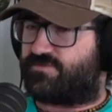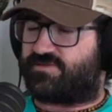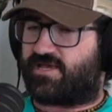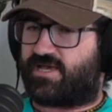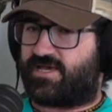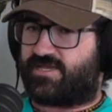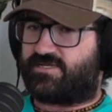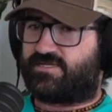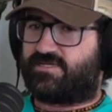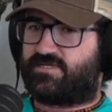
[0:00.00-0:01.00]
that
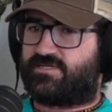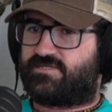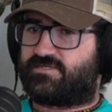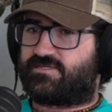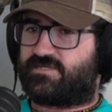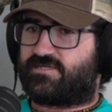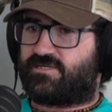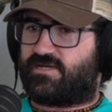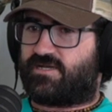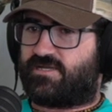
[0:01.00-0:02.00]

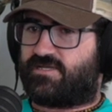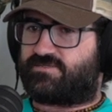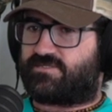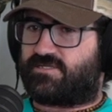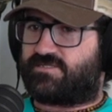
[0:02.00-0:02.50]
is